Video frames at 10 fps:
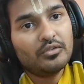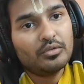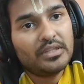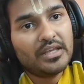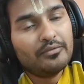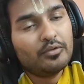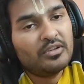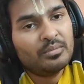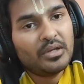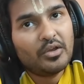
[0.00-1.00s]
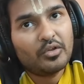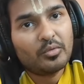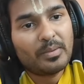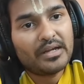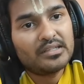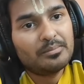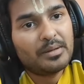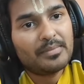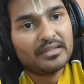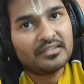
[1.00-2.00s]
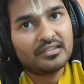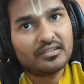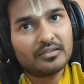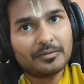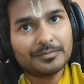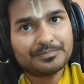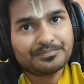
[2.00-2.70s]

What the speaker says: So they forcefully occupied the premises.